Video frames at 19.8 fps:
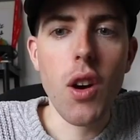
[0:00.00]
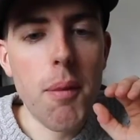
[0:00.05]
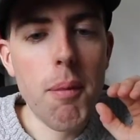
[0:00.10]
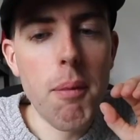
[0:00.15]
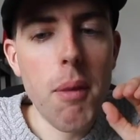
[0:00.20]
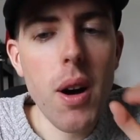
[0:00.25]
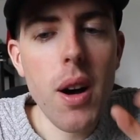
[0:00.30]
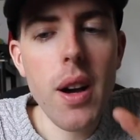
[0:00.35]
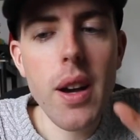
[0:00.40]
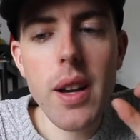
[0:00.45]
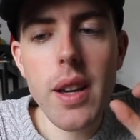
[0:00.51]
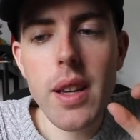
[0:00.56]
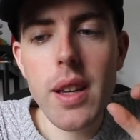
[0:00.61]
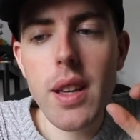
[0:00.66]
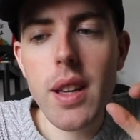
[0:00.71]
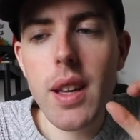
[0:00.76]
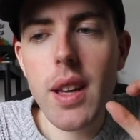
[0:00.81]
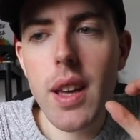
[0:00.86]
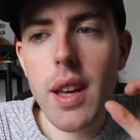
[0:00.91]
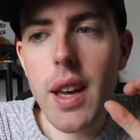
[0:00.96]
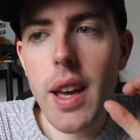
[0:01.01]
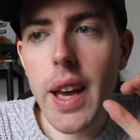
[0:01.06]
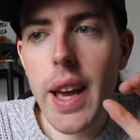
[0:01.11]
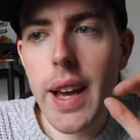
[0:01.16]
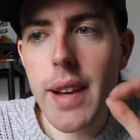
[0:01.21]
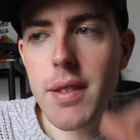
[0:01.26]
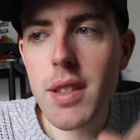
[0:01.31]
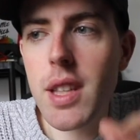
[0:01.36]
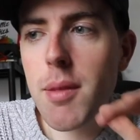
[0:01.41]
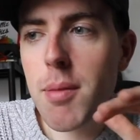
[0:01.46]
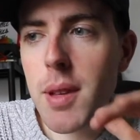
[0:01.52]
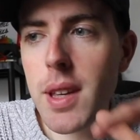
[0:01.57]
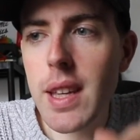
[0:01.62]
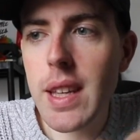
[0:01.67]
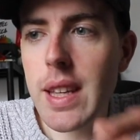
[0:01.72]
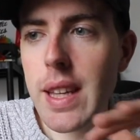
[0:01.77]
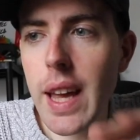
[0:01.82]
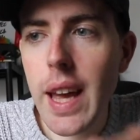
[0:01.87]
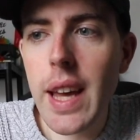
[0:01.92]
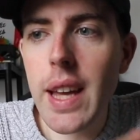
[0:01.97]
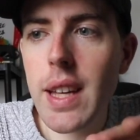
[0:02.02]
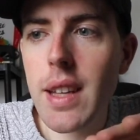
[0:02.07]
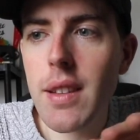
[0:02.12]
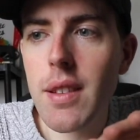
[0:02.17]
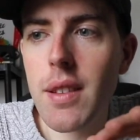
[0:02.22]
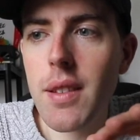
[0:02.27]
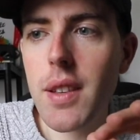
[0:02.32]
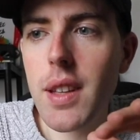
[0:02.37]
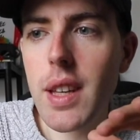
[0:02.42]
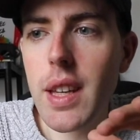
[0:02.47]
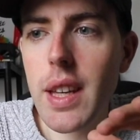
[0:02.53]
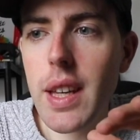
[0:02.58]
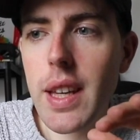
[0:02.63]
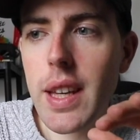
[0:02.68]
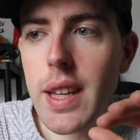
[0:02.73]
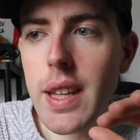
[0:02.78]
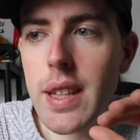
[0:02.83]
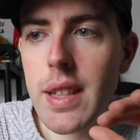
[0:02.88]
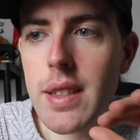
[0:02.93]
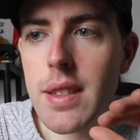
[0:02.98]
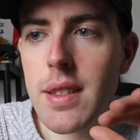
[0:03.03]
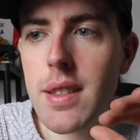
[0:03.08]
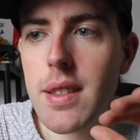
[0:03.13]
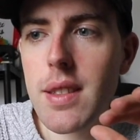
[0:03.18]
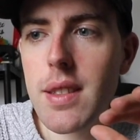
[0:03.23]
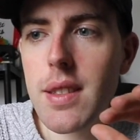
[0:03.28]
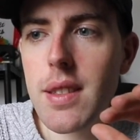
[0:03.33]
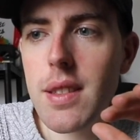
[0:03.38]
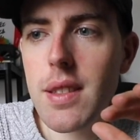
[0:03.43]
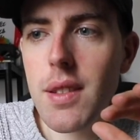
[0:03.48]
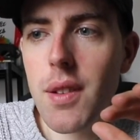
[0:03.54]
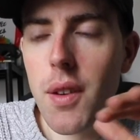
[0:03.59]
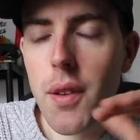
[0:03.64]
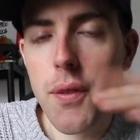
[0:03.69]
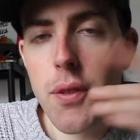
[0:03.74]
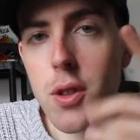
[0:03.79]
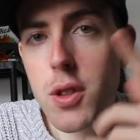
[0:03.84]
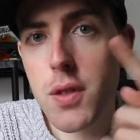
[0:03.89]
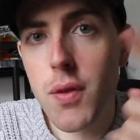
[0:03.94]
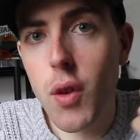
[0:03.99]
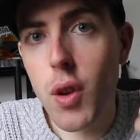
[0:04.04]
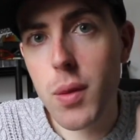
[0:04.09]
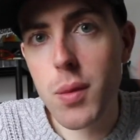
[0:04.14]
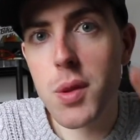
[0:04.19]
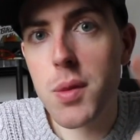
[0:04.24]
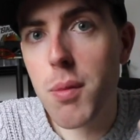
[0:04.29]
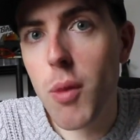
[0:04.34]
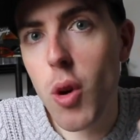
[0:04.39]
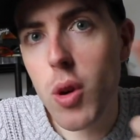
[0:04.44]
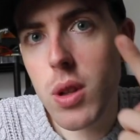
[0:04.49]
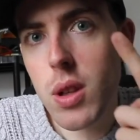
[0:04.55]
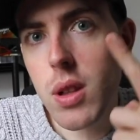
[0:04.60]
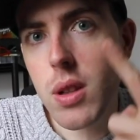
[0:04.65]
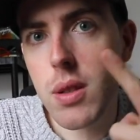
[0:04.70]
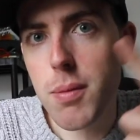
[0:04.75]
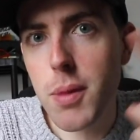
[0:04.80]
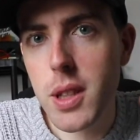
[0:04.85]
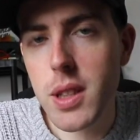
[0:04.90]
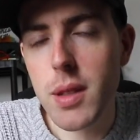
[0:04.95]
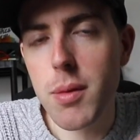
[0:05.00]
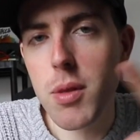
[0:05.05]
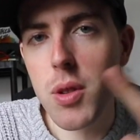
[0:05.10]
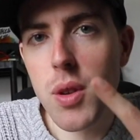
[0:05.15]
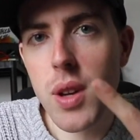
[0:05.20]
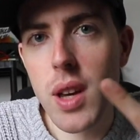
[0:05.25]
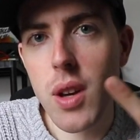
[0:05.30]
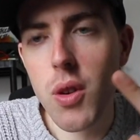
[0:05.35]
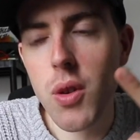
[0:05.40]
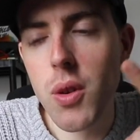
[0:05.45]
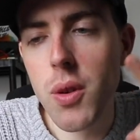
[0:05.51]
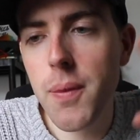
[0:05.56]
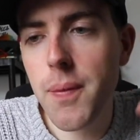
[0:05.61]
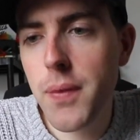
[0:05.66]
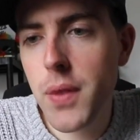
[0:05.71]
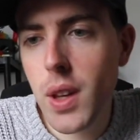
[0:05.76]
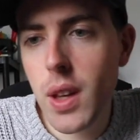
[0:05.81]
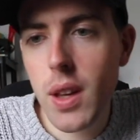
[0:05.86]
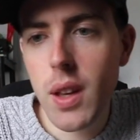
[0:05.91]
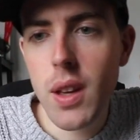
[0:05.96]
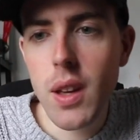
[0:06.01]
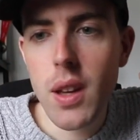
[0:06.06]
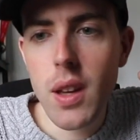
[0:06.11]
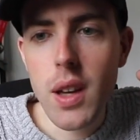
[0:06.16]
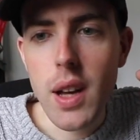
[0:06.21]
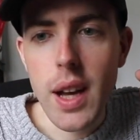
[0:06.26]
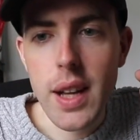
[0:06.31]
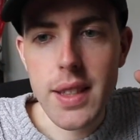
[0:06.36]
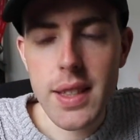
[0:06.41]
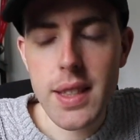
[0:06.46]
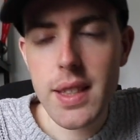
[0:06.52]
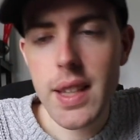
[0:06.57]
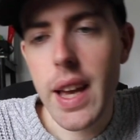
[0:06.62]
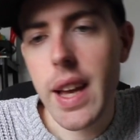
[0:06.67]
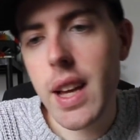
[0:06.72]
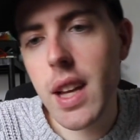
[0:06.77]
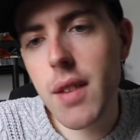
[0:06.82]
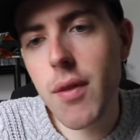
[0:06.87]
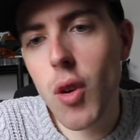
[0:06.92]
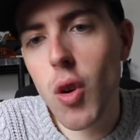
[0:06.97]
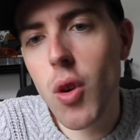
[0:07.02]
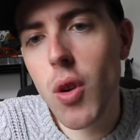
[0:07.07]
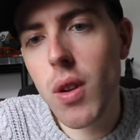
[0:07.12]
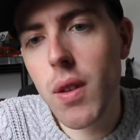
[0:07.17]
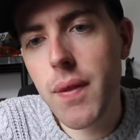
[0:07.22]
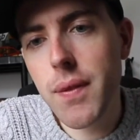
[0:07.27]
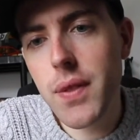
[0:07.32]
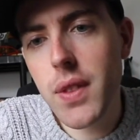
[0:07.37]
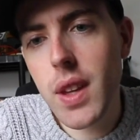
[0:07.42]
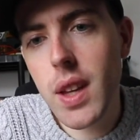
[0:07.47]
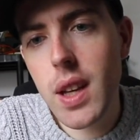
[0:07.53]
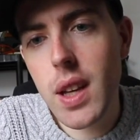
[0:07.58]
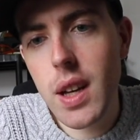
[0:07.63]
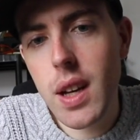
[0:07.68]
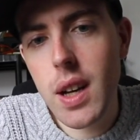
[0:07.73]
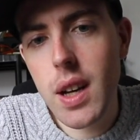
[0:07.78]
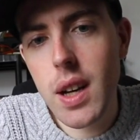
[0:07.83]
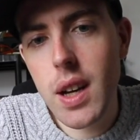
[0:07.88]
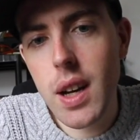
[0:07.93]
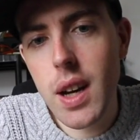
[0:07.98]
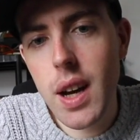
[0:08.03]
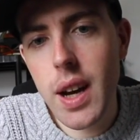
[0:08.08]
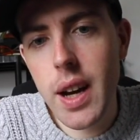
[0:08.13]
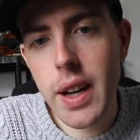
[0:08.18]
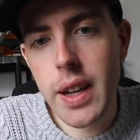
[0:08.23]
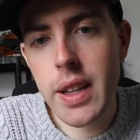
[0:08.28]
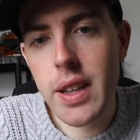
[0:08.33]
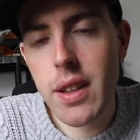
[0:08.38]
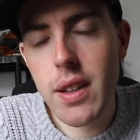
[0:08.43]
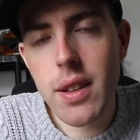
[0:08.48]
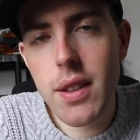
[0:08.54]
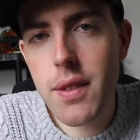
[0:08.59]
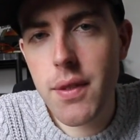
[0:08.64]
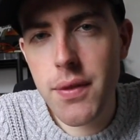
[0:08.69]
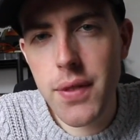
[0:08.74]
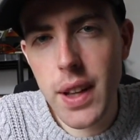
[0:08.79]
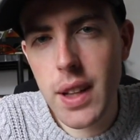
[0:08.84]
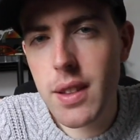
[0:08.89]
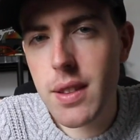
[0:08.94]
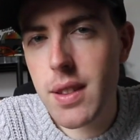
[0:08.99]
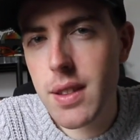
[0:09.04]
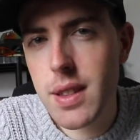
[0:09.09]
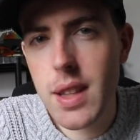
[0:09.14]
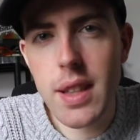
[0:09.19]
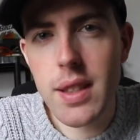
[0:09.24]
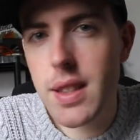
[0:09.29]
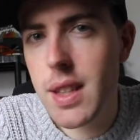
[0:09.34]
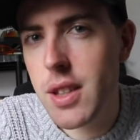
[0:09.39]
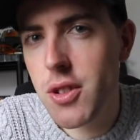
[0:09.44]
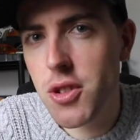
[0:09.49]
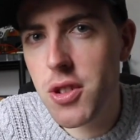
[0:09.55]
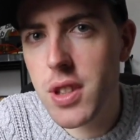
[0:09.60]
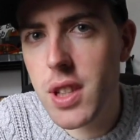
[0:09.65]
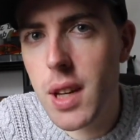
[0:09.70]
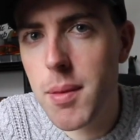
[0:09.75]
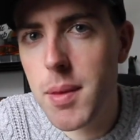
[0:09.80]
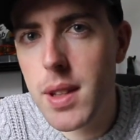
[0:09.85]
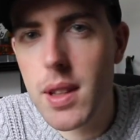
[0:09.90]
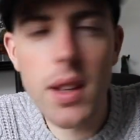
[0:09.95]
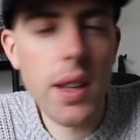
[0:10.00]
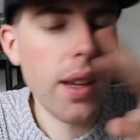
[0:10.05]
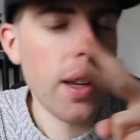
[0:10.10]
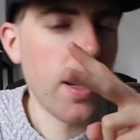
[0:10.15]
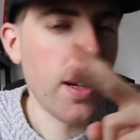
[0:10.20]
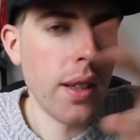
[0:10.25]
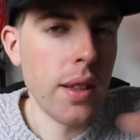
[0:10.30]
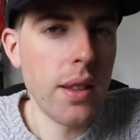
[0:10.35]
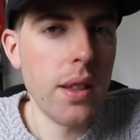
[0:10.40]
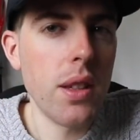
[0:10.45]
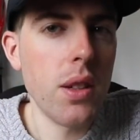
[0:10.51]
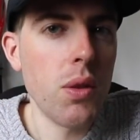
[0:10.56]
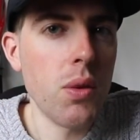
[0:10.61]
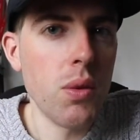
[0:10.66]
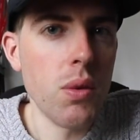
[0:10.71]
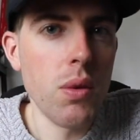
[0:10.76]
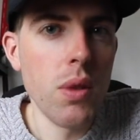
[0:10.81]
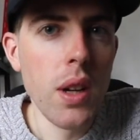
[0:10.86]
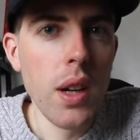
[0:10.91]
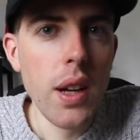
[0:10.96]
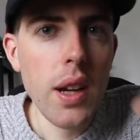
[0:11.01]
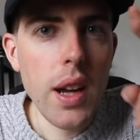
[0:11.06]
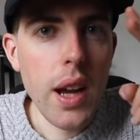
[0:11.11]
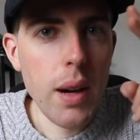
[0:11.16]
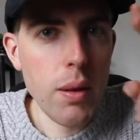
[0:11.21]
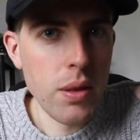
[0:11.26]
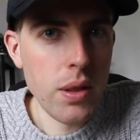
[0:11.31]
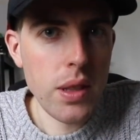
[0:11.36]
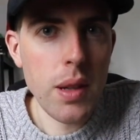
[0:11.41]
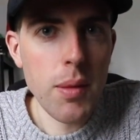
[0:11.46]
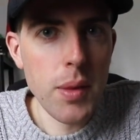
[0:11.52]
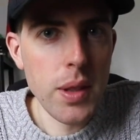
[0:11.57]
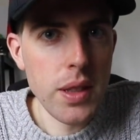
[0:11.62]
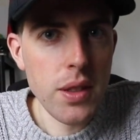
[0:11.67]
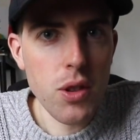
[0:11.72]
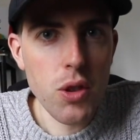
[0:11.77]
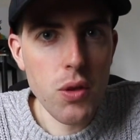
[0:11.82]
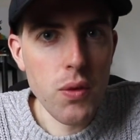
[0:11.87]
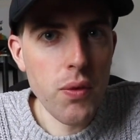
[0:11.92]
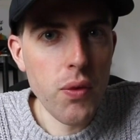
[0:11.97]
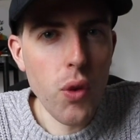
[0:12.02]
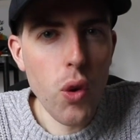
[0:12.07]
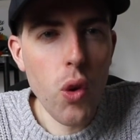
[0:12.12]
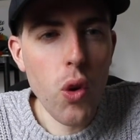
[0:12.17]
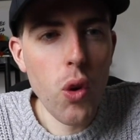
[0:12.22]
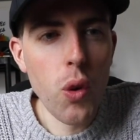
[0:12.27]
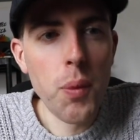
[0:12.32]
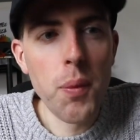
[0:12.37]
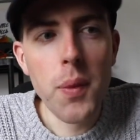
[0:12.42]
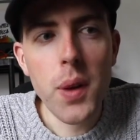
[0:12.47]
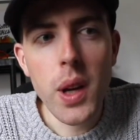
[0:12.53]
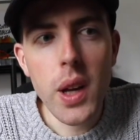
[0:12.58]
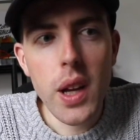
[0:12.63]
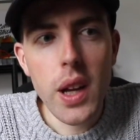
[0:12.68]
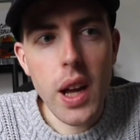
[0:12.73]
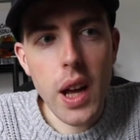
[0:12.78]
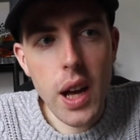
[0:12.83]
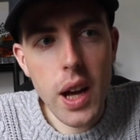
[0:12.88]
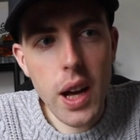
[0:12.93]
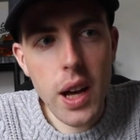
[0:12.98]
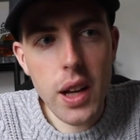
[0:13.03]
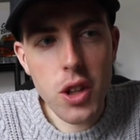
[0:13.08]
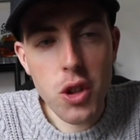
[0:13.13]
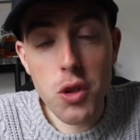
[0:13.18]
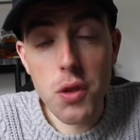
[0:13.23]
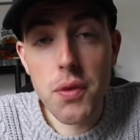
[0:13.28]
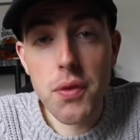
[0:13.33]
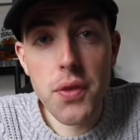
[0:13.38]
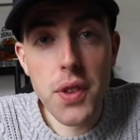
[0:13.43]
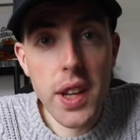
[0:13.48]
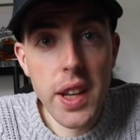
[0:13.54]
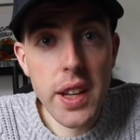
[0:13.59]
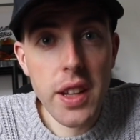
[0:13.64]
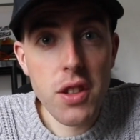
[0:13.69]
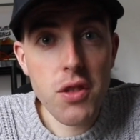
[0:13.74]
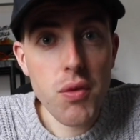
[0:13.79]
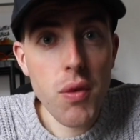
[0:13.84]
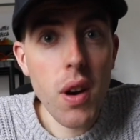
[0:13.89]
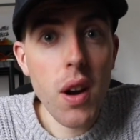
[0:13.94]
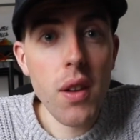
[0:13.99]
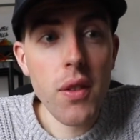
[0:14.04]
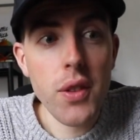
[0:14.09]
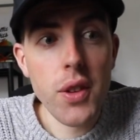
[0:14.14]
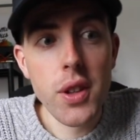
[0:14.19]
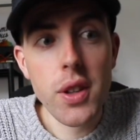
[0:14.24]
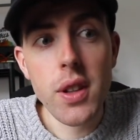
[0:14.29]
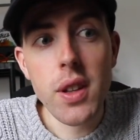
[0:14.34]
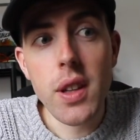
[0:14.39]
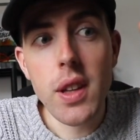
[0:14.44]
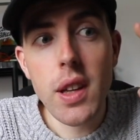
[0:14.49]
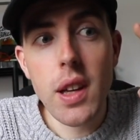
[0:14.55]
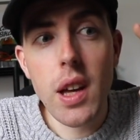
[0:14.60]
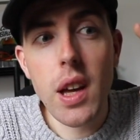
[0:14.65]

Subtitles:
My FTP gain is, first of all, it was modeled by WKO. And second of all, I felt the sensations come in. Like, I knew I was coming into good form, good fitness rather,